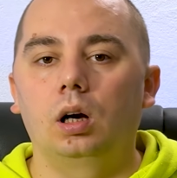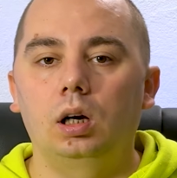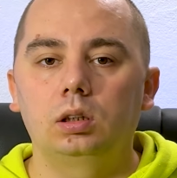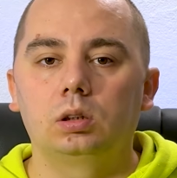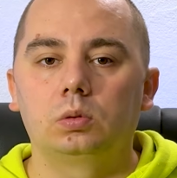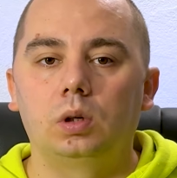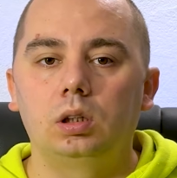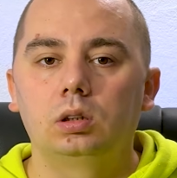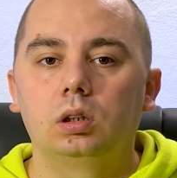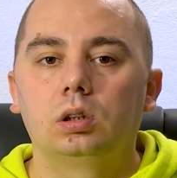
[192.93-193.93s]
Either
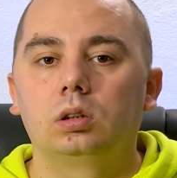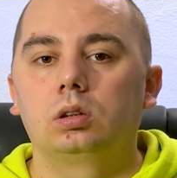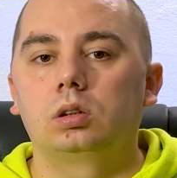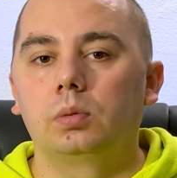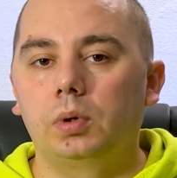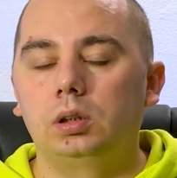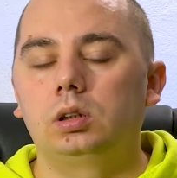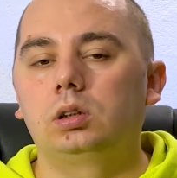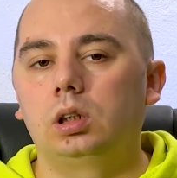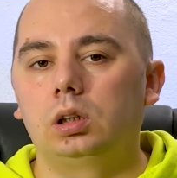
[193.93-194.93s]
way,
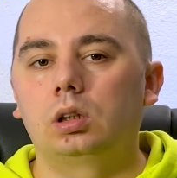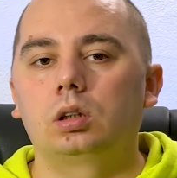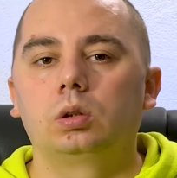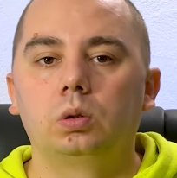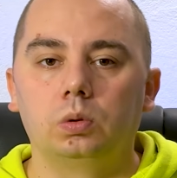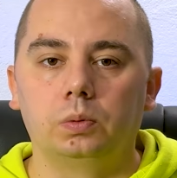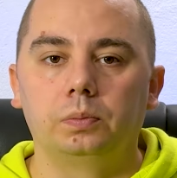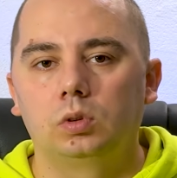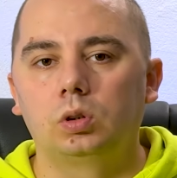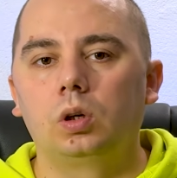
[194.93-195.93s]
somebody's seeing that who.
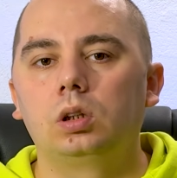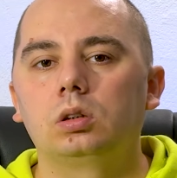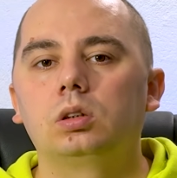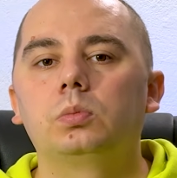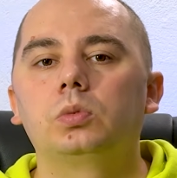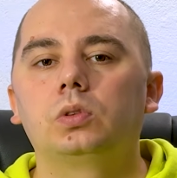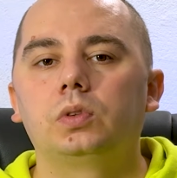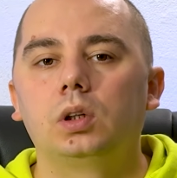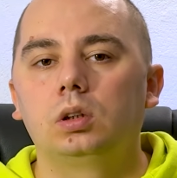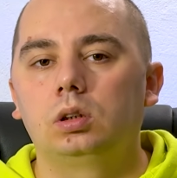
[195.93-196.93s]
So here's the move.
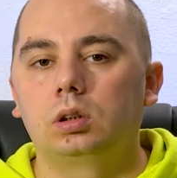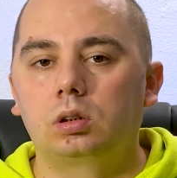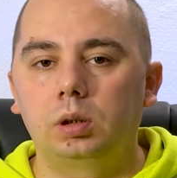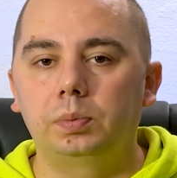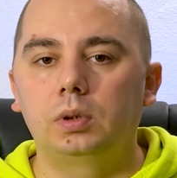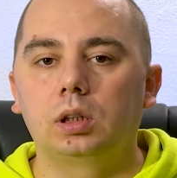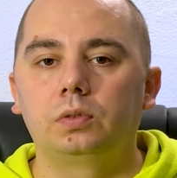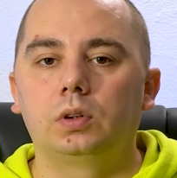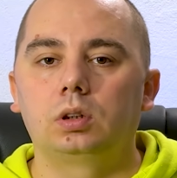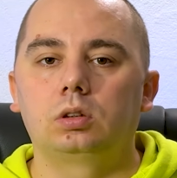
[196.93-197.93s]
Encrypt that
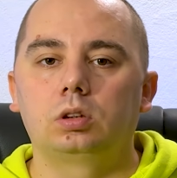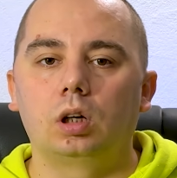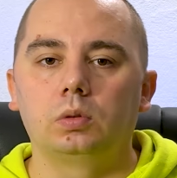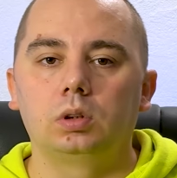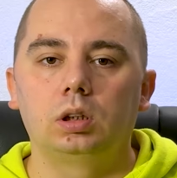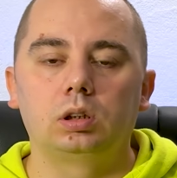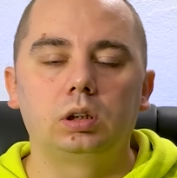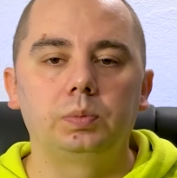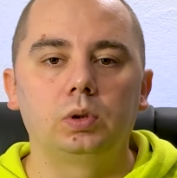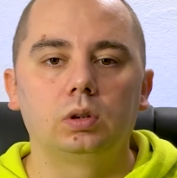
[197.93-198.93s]
first shout.
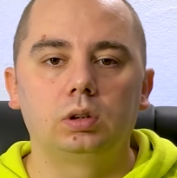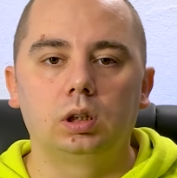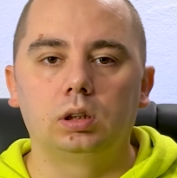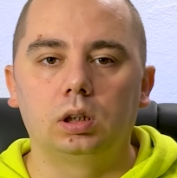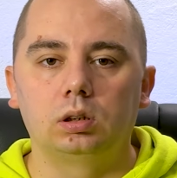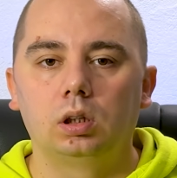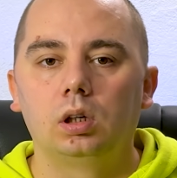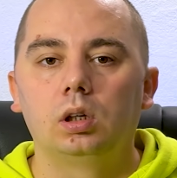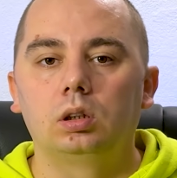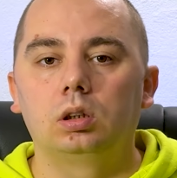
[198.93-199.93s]
Encrypt your DNS.
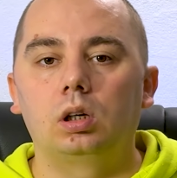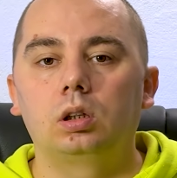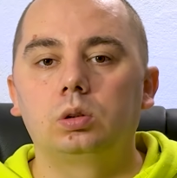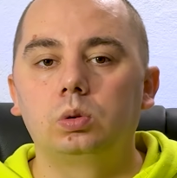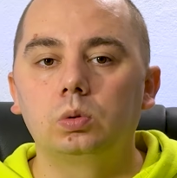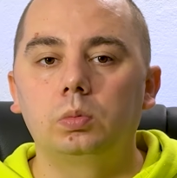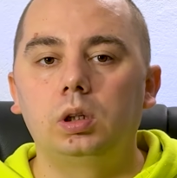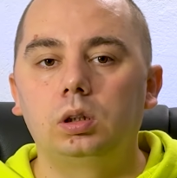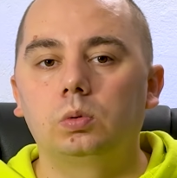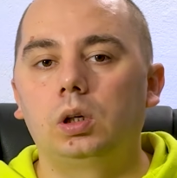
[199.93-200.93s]
There are two
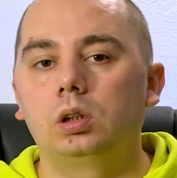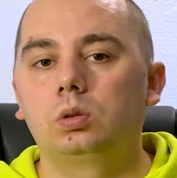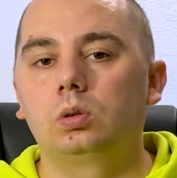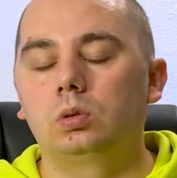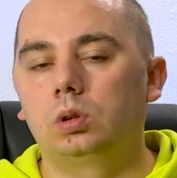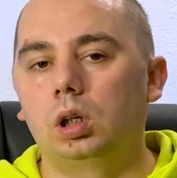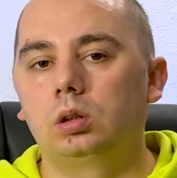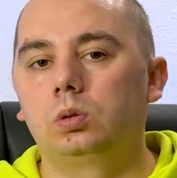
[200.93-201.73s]
main ways to do that